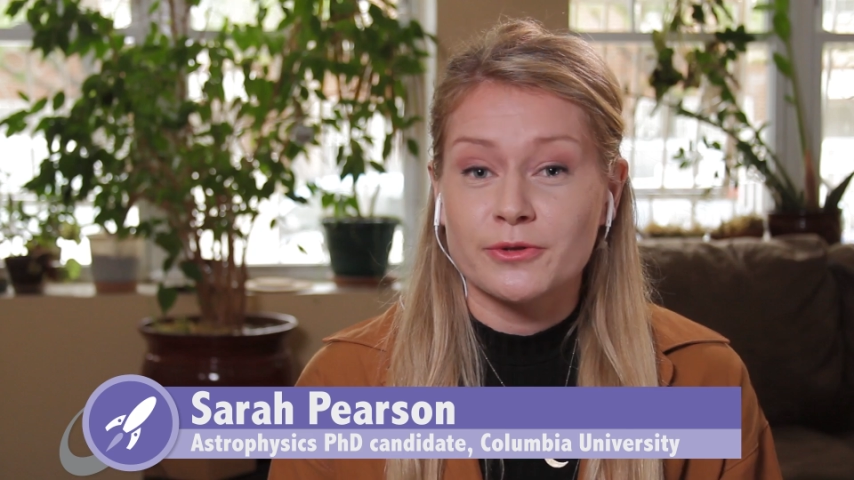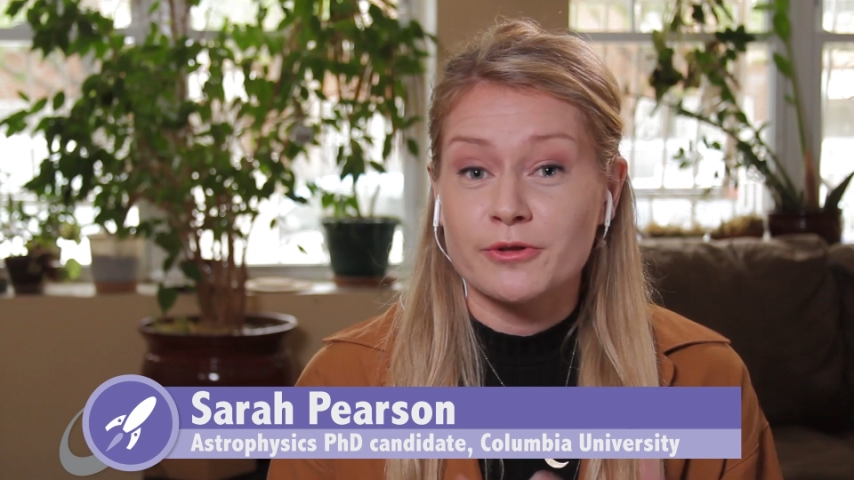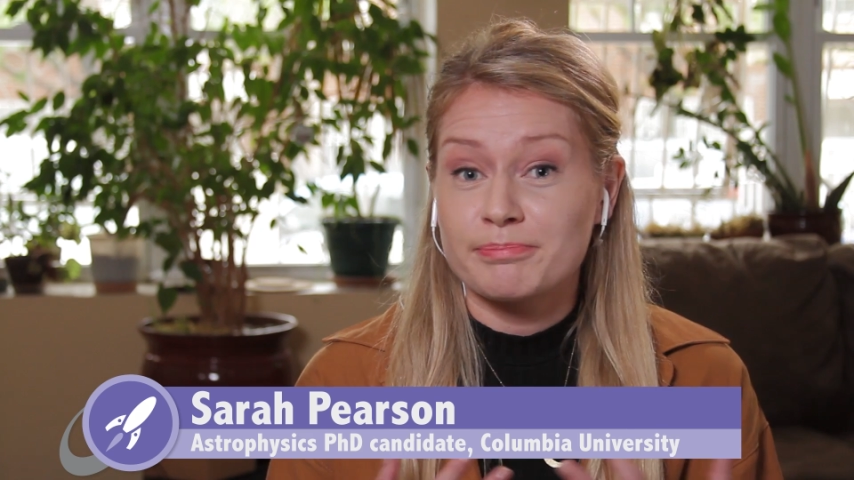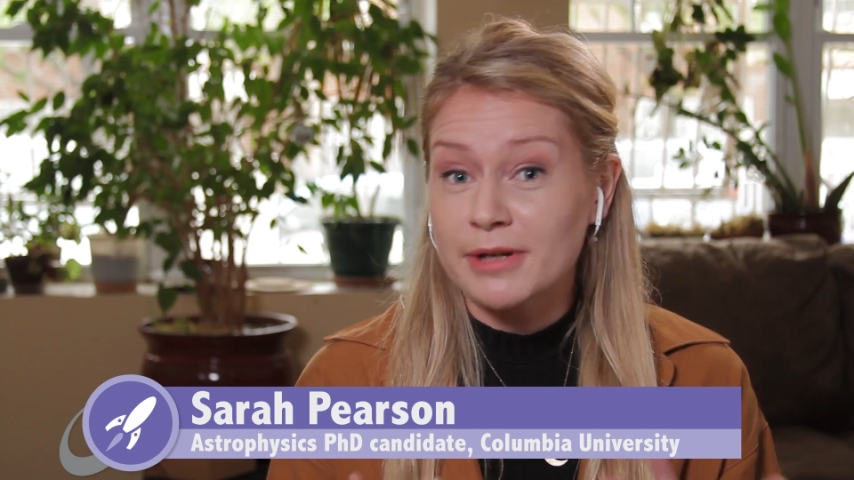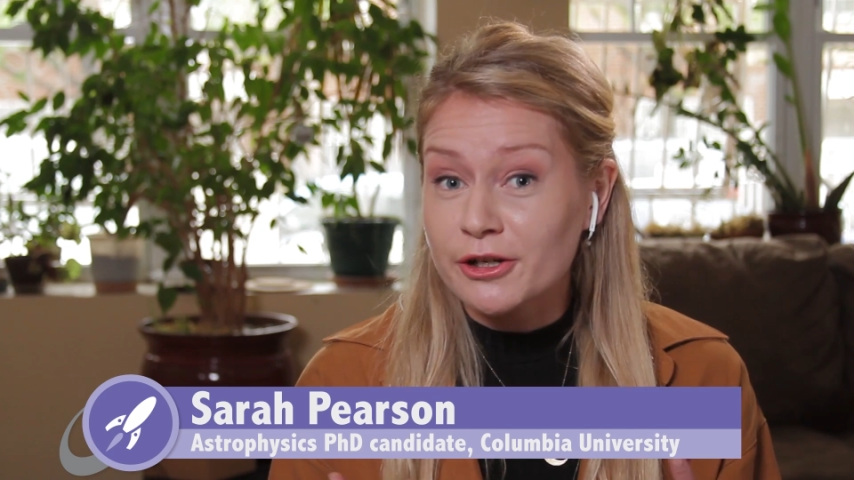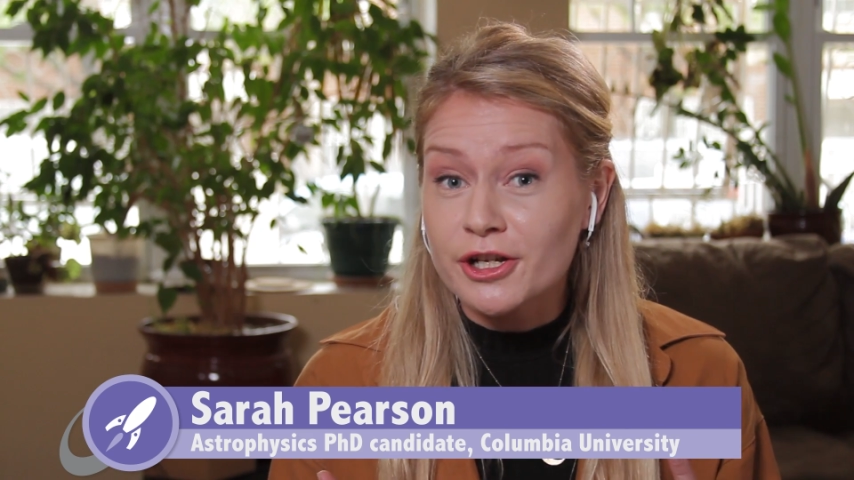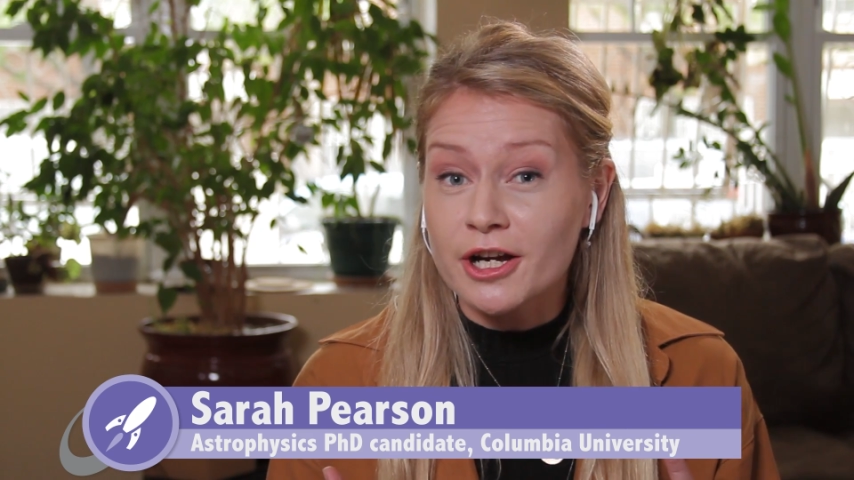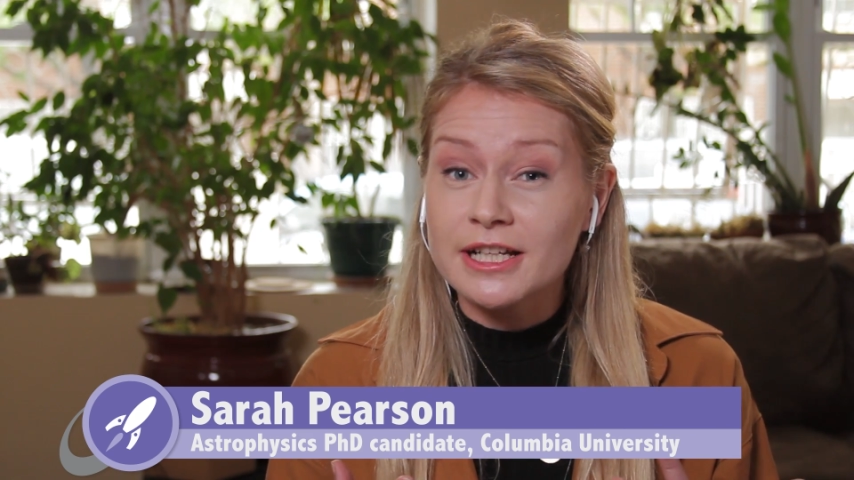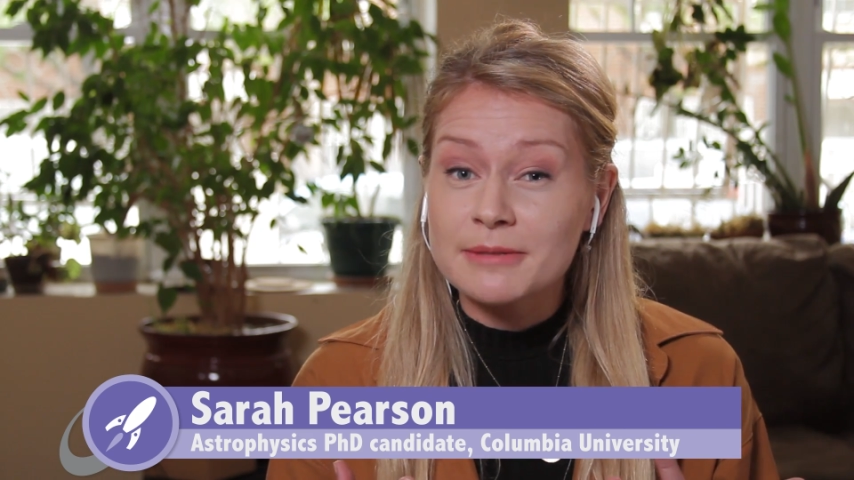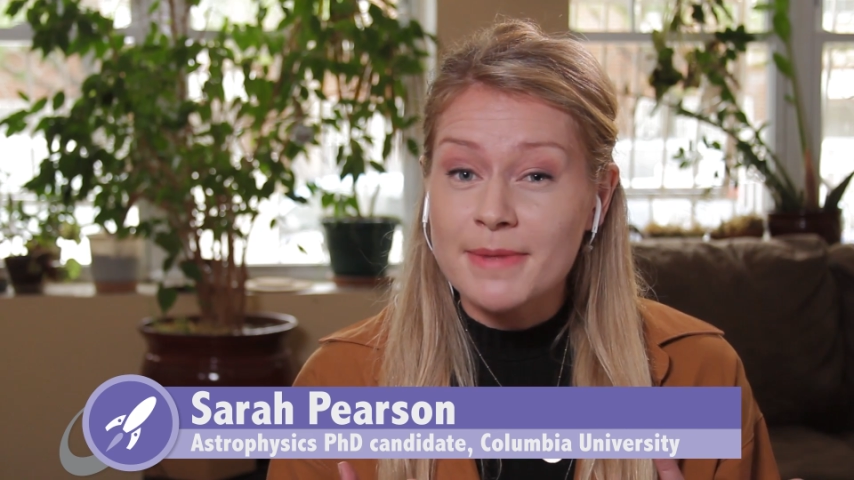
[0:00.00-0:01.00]
or
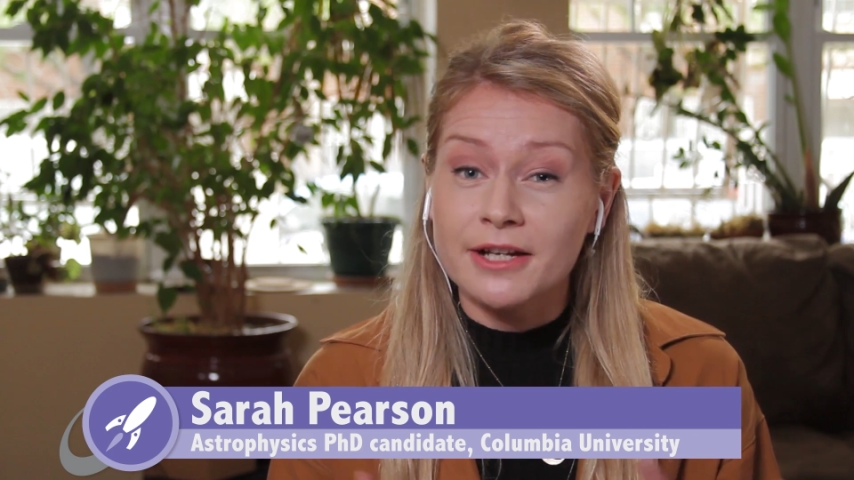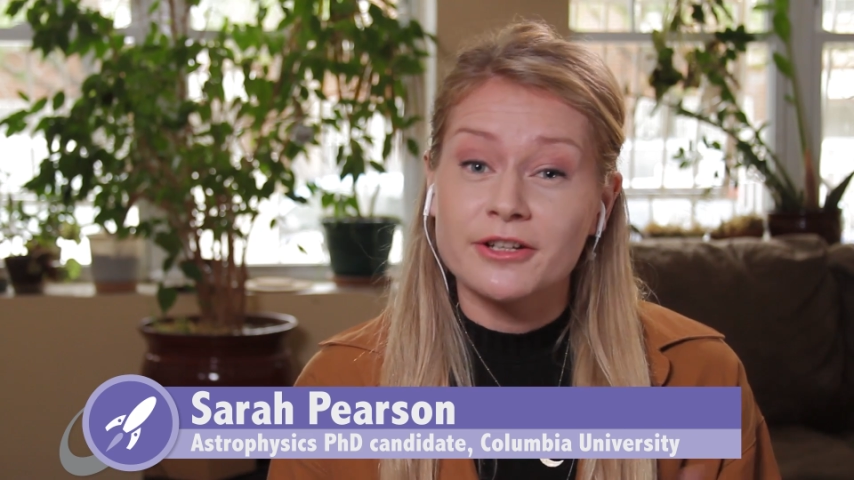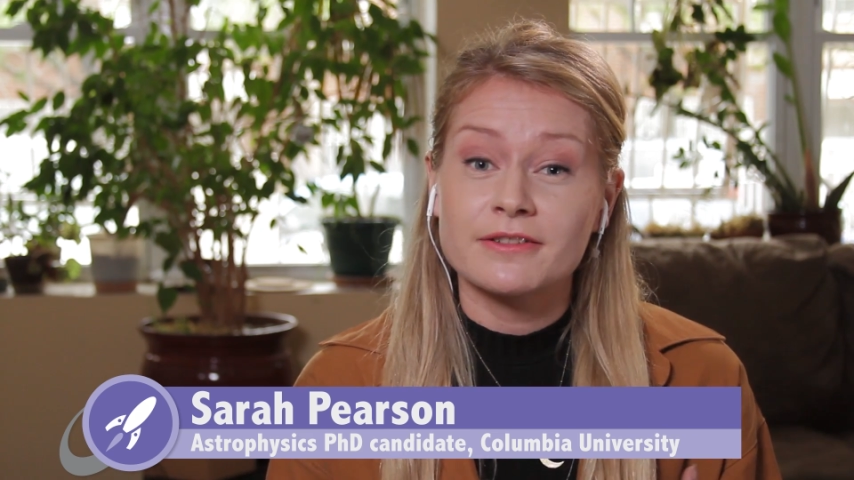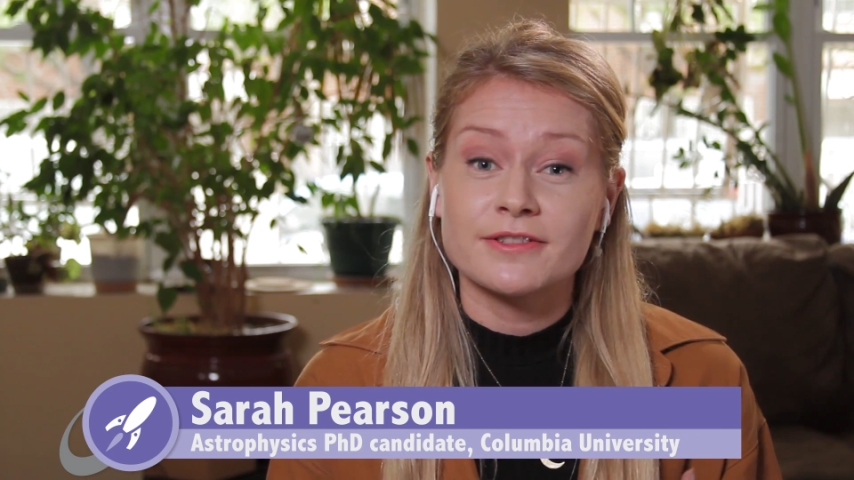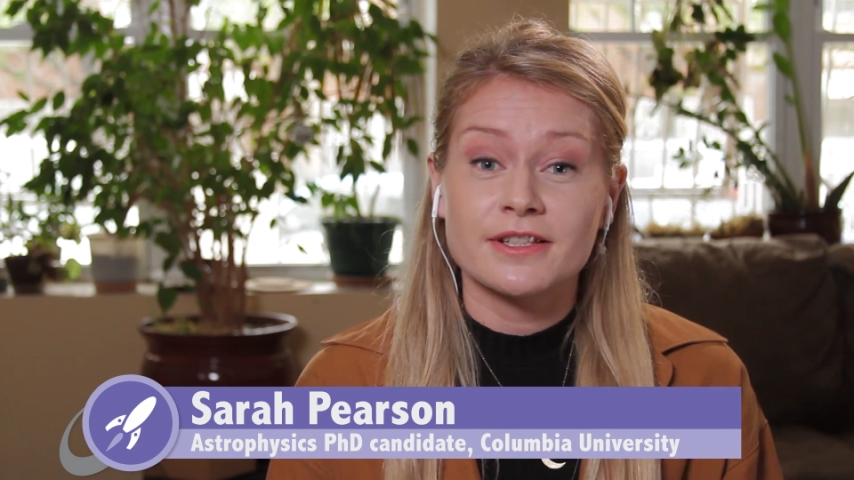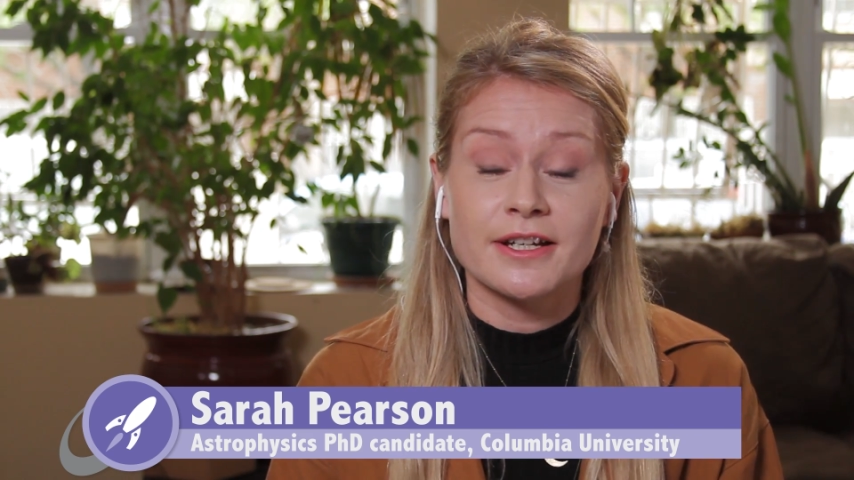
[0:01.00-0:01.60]
baryonic matter,